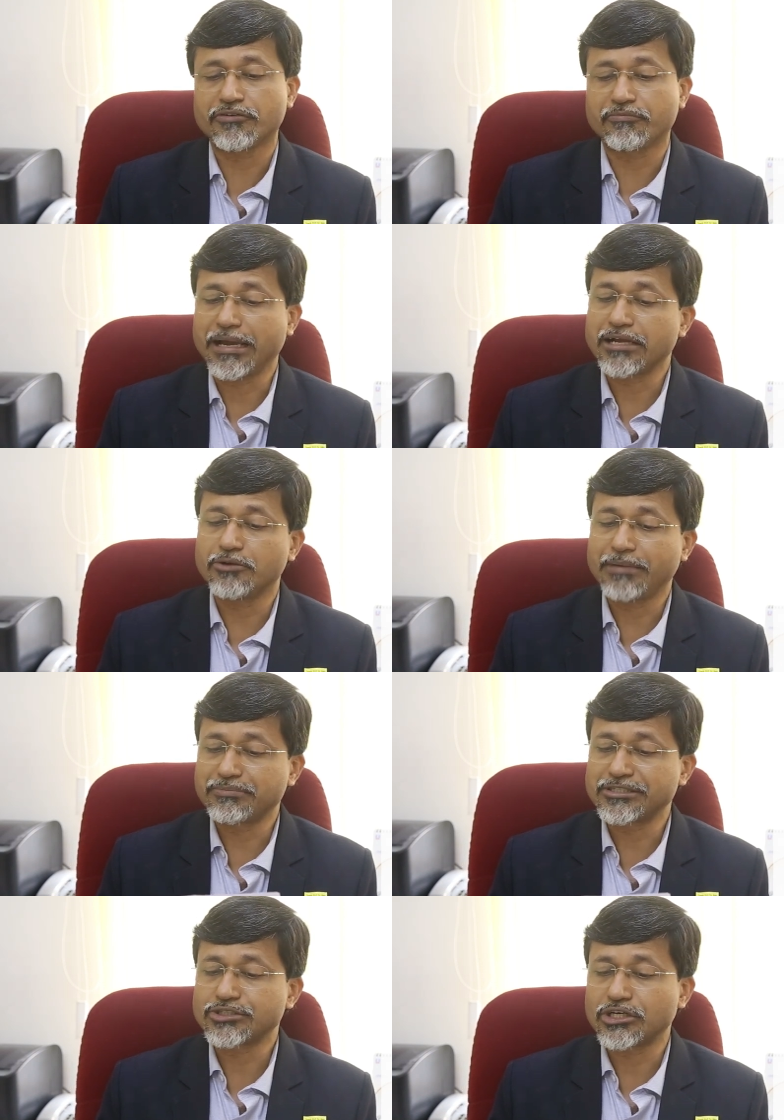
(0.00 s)
of Bangalore
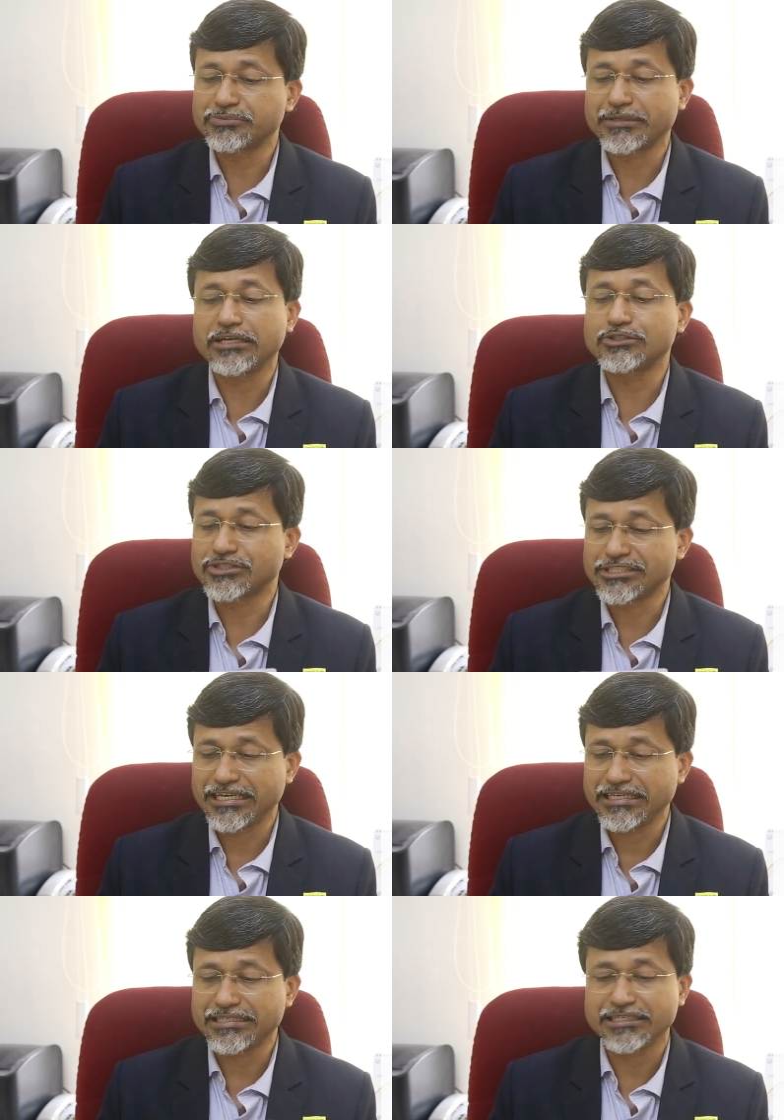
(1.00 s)
Baptist Hospital
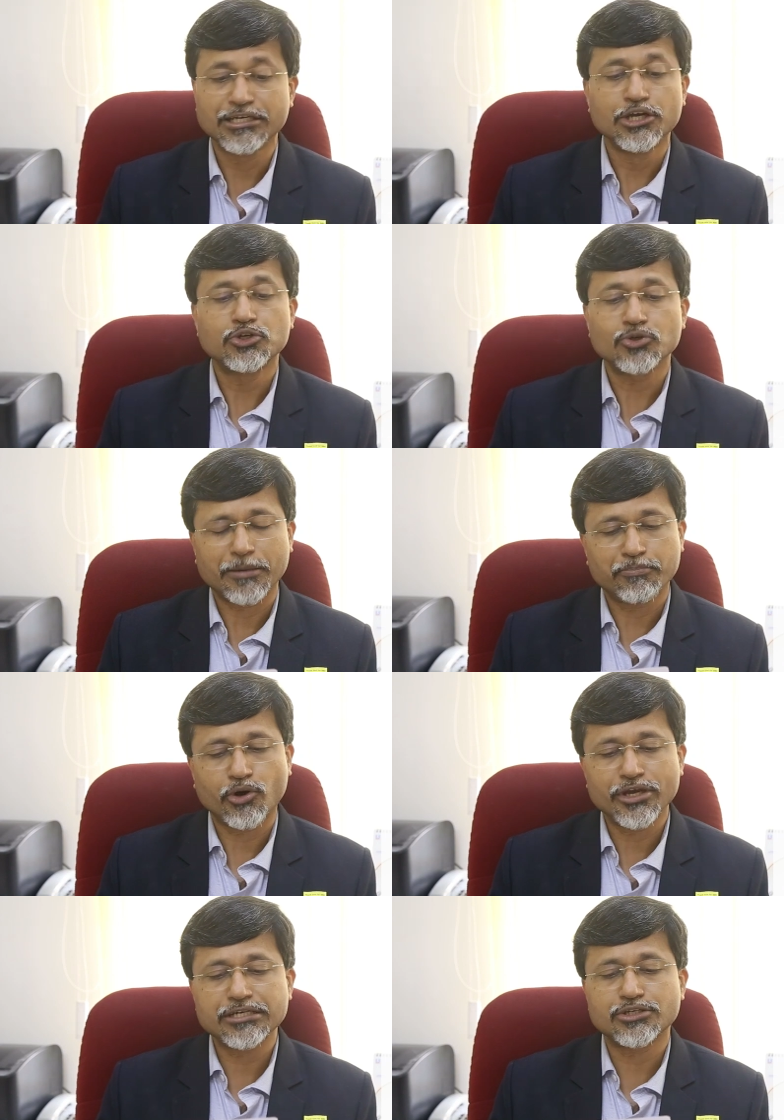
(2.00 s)
Society to
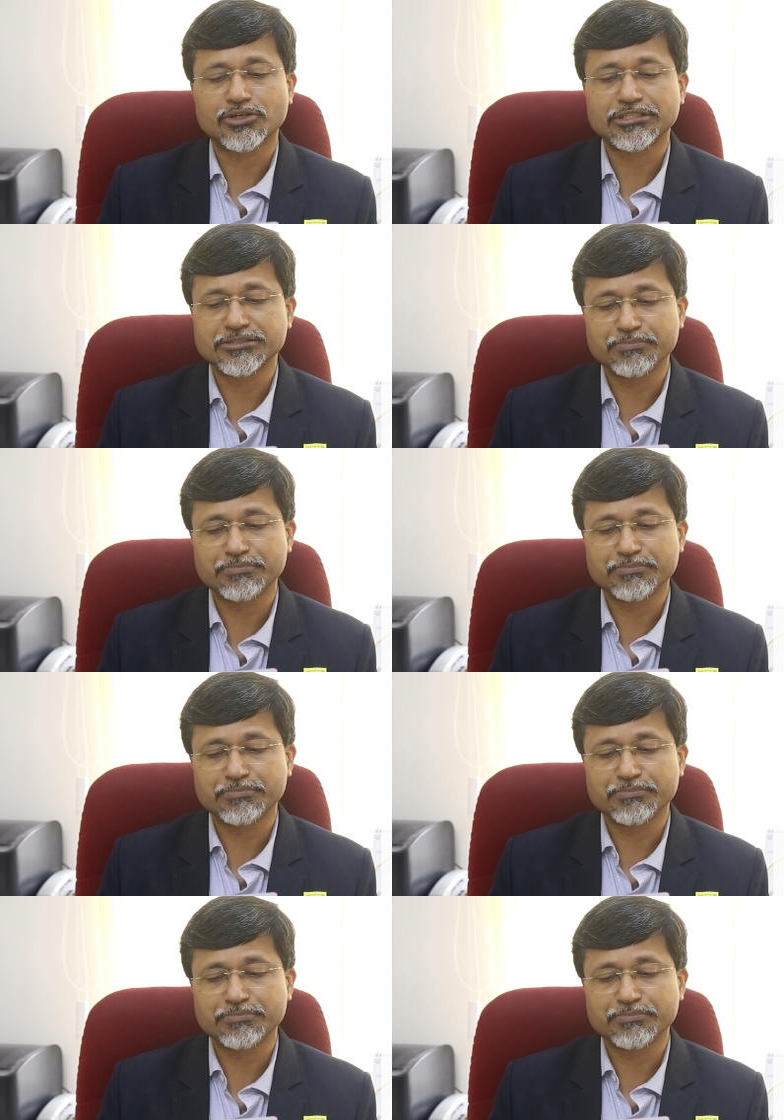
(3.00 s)
appoint Dr.